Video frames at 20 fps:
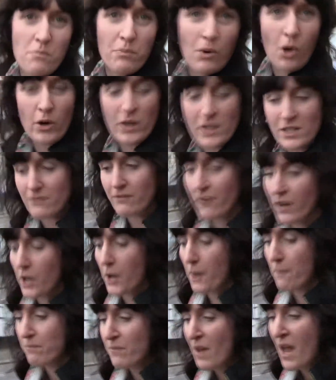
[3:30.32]
the
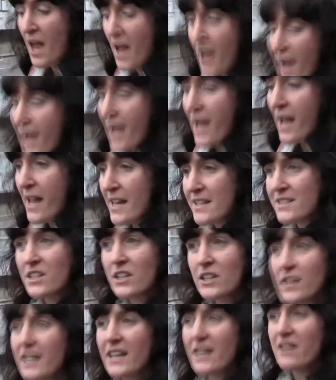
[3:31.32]
blogosphere. It's
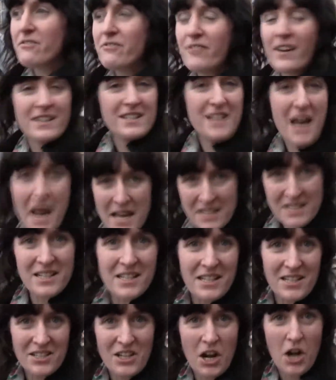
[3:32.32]
going to give
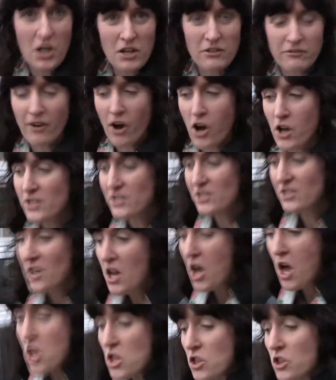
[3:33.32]
fantastic style advice,
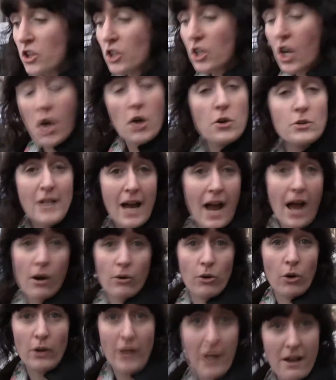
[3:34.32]
the
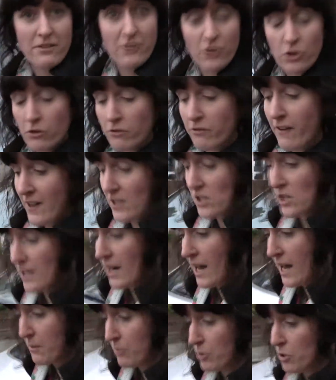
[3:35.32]
lowdown on ethical
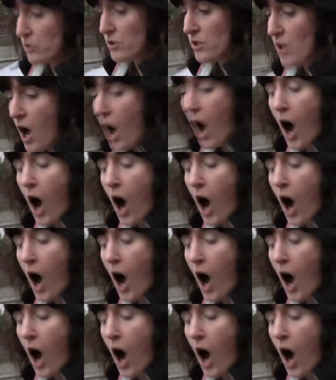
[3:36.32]
fashion labels,